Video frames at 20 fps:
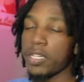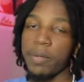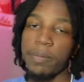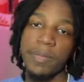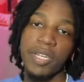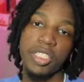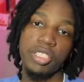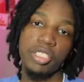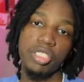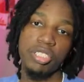
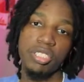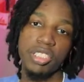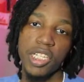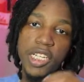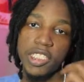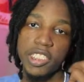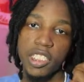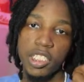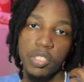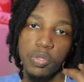dimensions
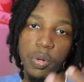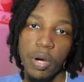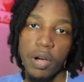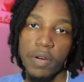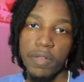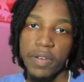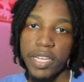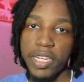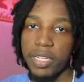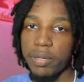set to
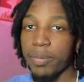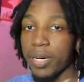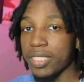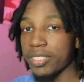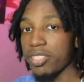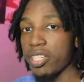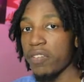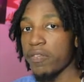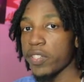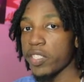1280 by
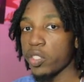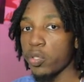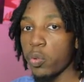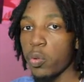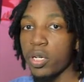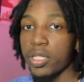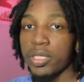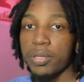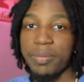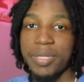
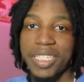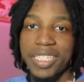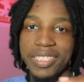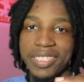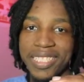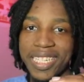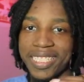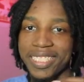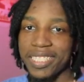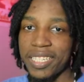720
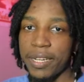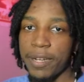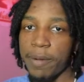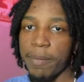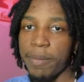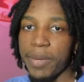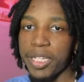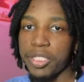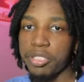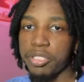because that's the
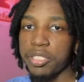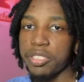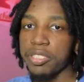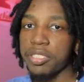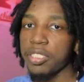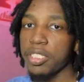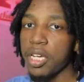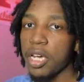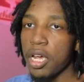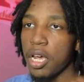
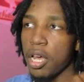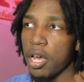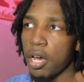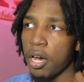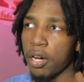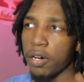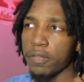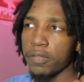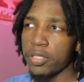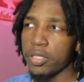dimensions
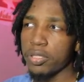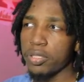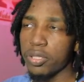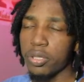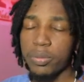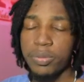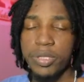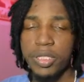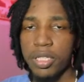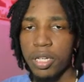of
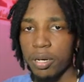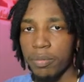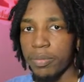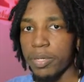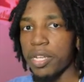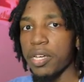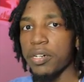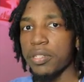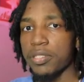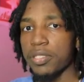YouTube's
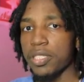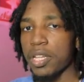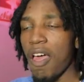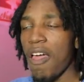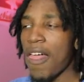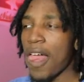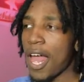thumbnails.